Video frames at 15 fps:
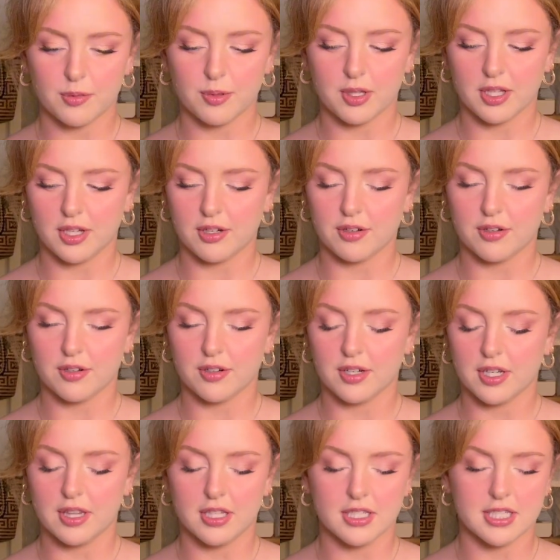bit later
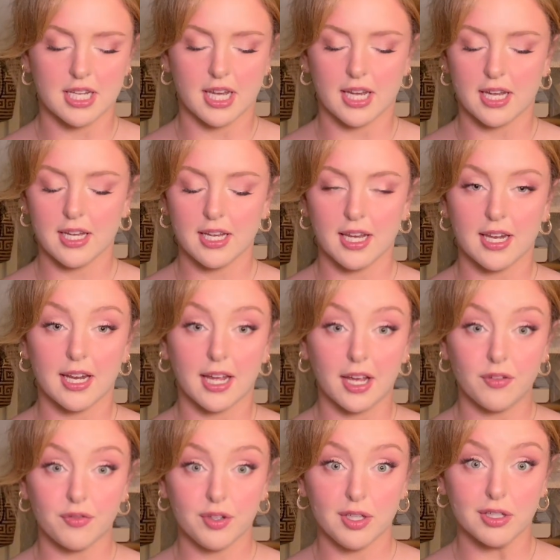in the day and I
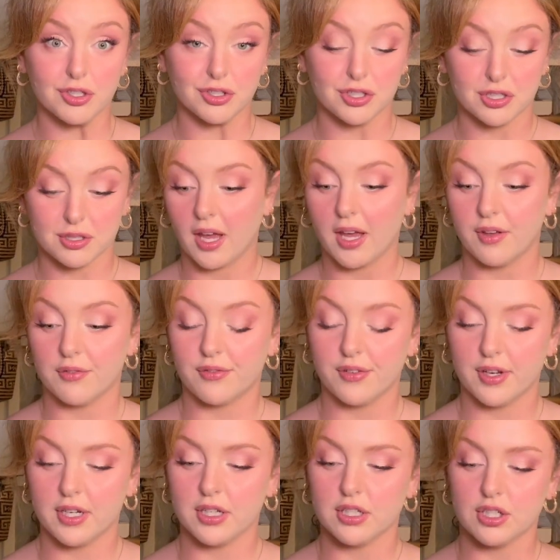have finished. I have
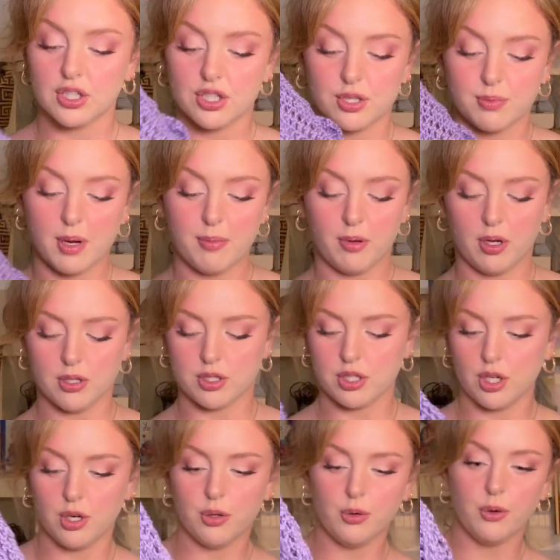finished my
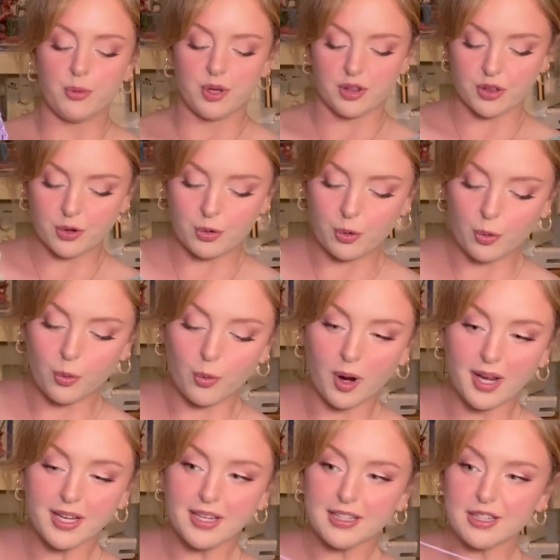poncho with
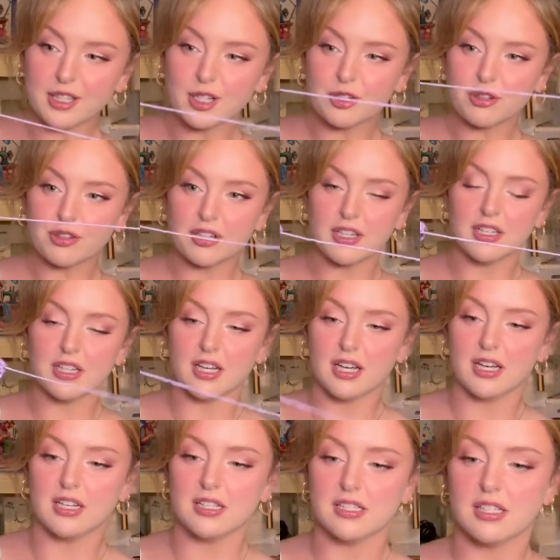quite literally,
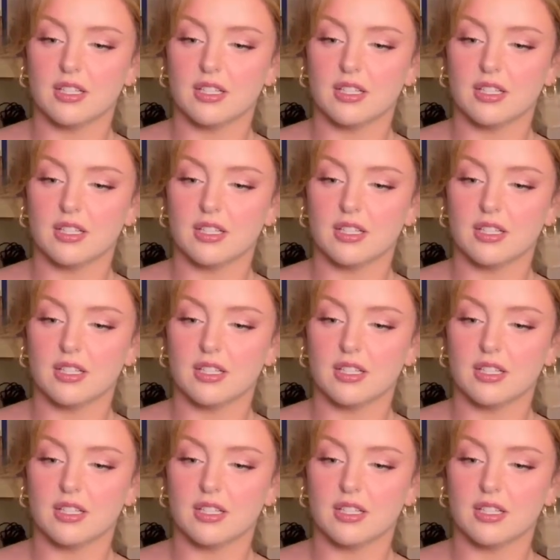guys,